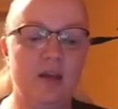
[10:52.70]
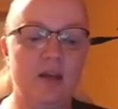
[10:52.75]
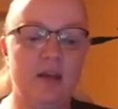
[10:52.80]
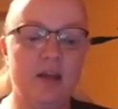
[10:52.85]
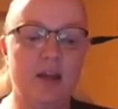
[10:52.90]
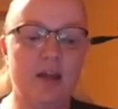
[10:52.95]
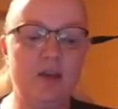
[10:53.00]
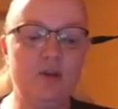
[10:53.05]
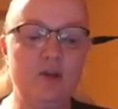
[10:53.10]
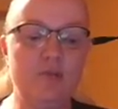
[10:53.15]

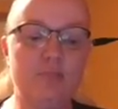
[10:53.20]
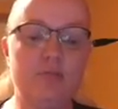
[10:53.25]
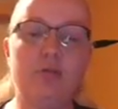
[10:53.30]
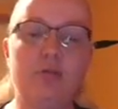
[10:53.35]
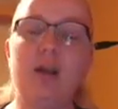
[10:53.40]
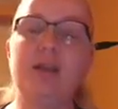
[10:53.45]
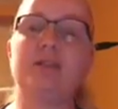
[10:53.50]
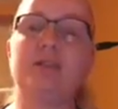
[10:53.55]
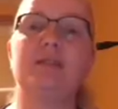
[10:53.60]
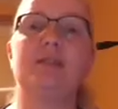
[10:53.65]
Can you
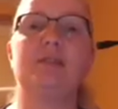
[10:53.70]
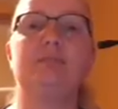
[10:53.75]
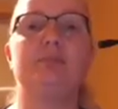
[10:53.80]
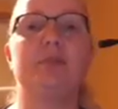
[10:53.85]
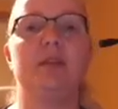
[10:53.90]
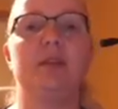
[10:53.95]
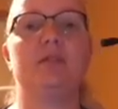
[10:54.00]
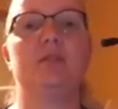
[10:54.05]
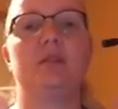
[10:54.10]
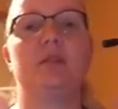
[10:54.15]
practice
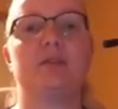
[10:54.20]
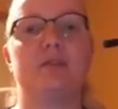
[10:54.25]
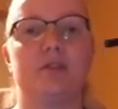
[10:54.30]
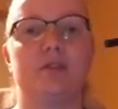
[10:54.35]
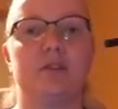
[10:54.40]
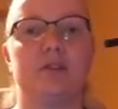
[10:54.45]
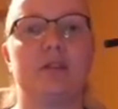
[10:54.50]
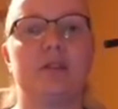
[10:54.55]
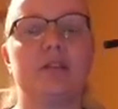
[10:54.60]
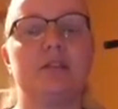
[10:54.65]
being this
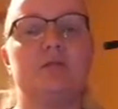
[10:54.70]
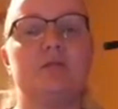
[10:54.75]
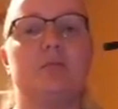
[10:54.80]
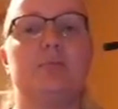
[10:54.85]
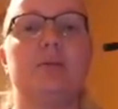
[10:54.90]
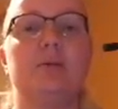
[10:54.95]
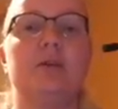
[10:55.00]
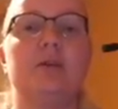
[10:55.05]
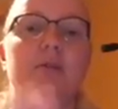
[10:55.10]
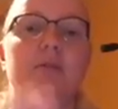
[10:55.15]
successful
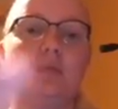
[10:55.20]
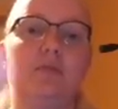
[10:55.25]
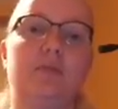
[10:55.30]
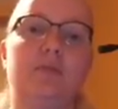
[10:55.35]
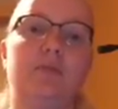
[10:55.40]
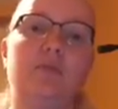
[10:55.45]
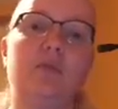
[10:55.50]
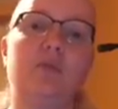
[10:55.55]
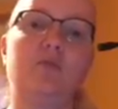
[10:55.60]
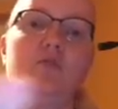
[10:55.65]
person of the
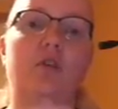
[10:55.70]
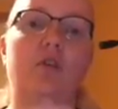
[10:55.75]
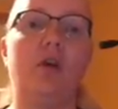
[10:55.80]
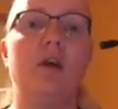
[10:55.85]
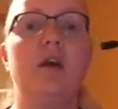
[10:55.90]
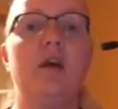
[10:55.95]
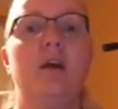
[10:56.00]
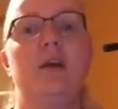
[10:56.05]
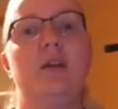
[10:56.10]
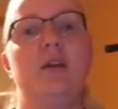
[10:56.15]
future
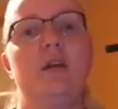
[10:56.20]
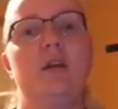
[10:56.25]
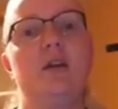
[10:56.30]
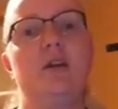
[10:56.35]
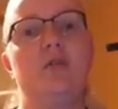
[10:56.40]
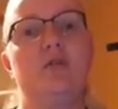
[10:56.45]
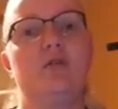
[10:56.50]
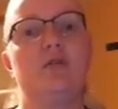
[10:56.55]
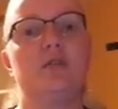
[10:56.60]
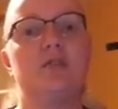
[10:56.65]

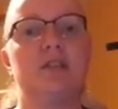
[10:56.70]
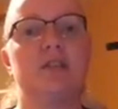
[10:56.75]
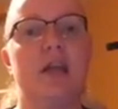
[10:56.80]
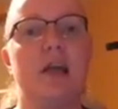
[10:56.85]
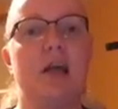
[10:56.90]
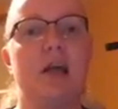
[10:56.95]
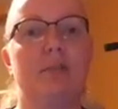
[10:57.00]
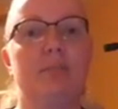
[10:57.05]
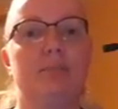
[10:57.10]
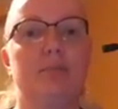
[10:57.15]
in order to
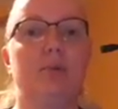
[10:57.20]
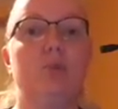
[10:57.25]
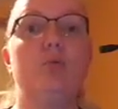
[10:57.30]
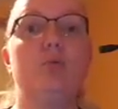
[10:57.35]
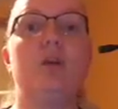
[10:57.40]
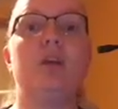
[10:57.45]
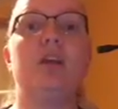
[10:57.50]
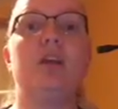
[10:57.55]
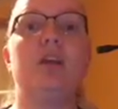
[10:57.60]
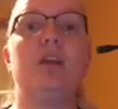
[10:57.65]
help
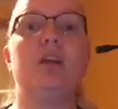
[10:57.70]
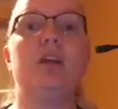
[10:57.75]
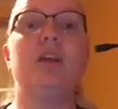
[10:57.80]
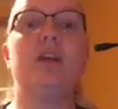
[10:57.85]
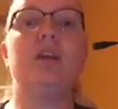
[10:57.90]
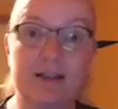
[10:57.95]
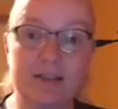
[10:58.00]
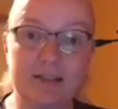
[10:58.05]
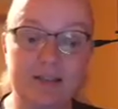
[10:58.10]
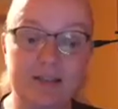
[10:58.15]
you
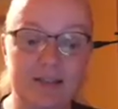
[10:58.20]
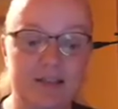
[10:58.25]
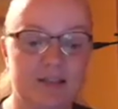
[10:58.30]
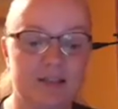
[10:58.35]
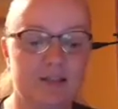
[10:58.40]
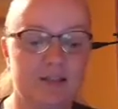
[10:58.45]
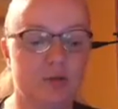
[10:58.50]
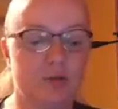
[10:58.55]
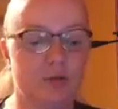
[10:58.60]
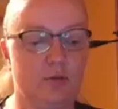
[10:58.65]
get
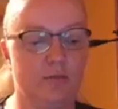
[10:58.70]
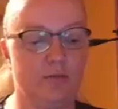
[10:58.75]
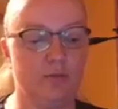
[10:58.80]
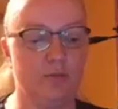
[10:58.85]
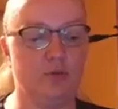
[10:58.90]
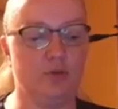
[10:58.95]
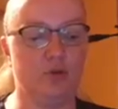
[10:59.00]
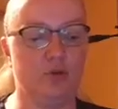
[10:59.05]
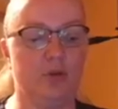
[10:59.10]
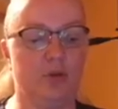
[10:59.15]
to the
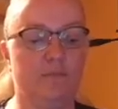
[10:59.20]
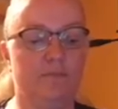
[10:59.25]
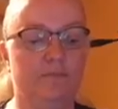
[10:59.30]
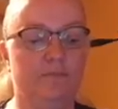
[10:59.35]
future?